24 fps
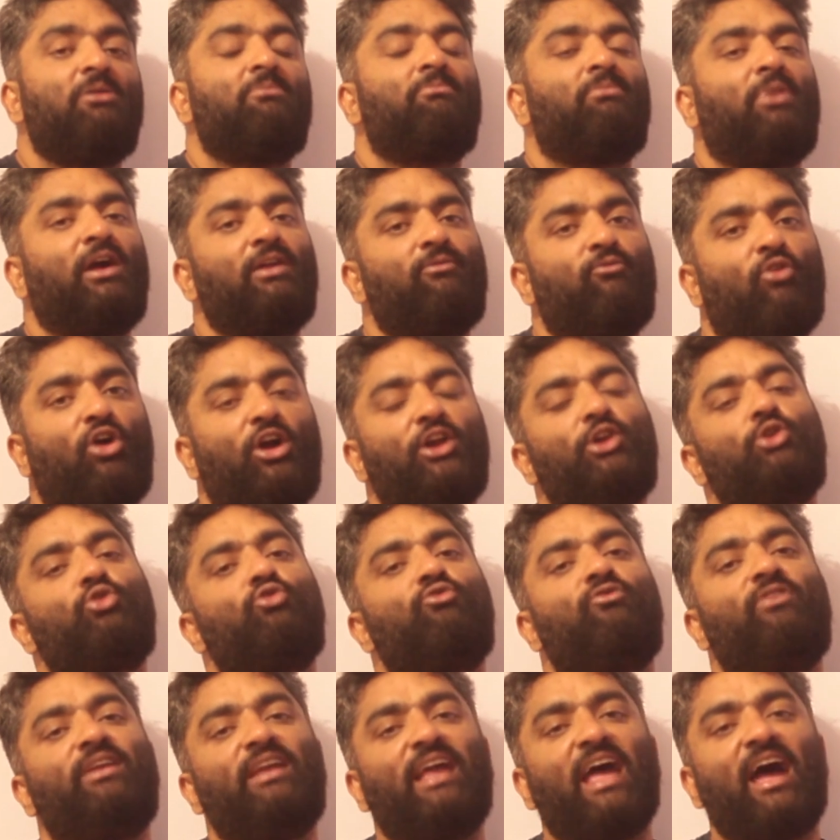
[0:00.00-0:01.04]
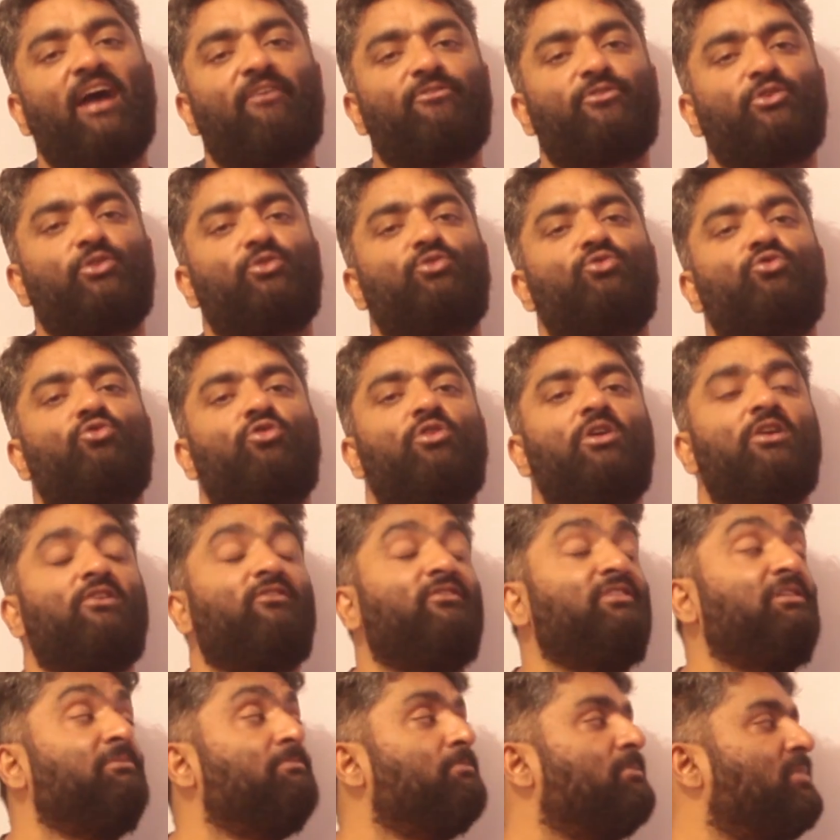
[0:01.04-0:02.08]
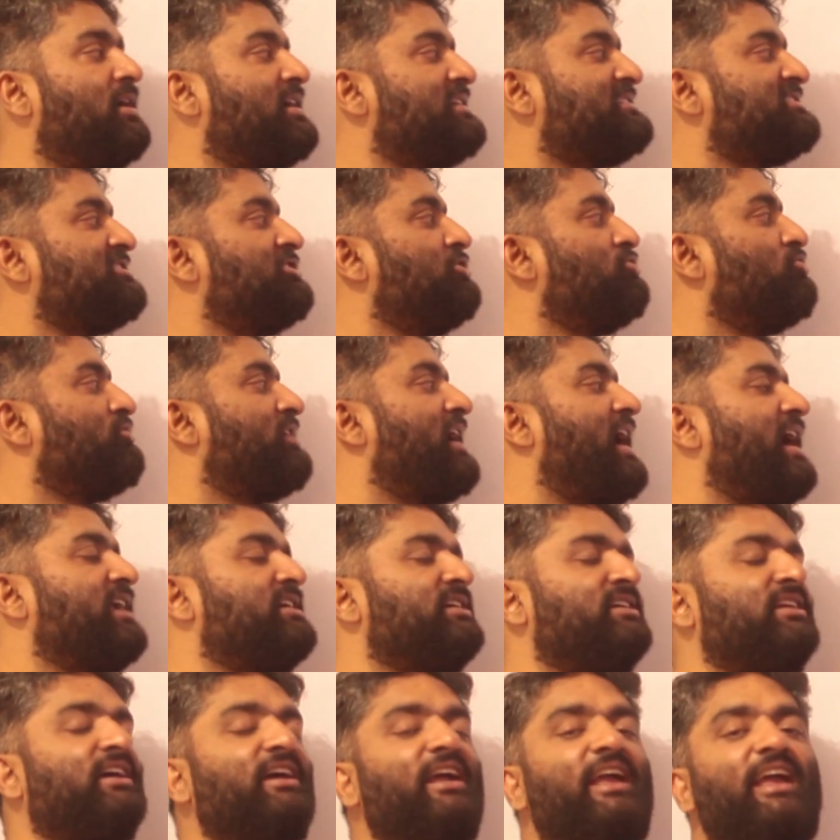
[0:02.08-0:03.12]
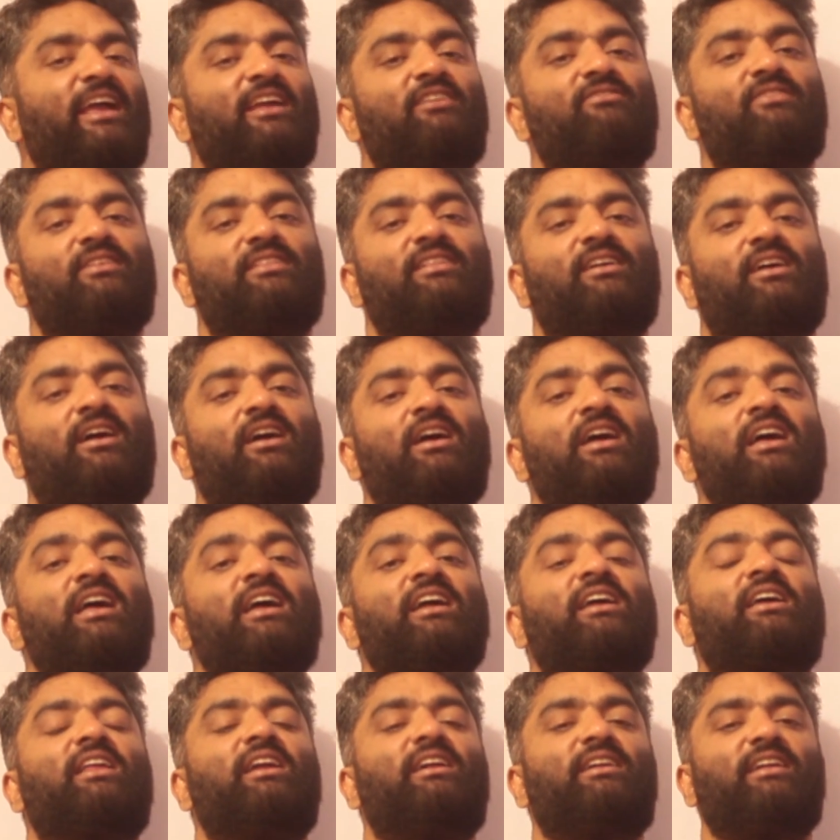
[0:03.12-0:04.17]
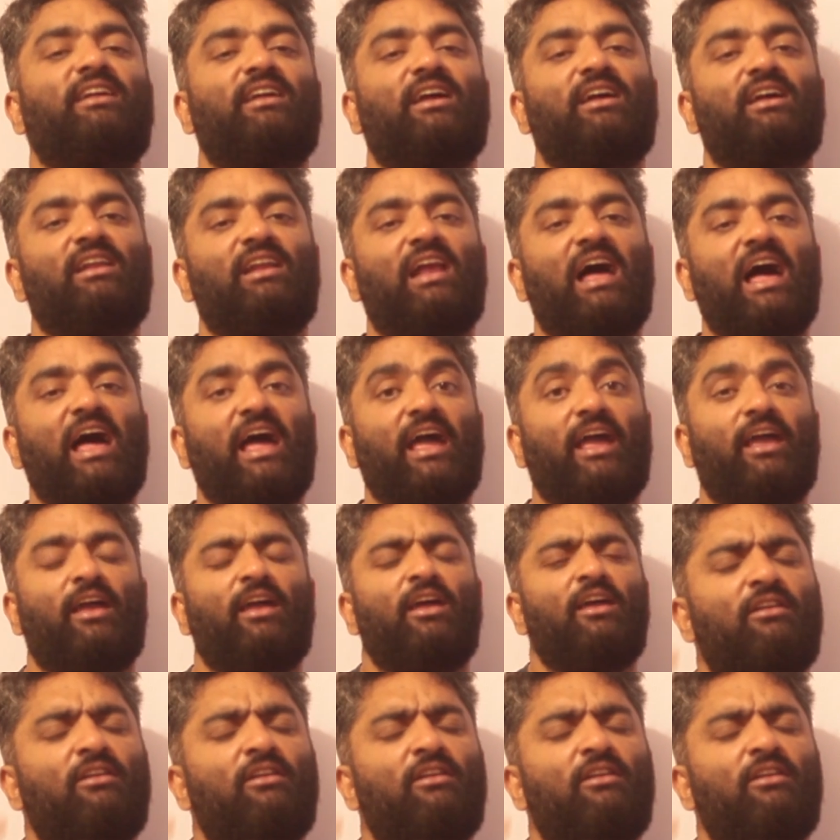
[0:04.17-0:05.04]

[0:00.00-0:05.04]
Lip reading: But what do we have to do? We must look at it again with a critical eye,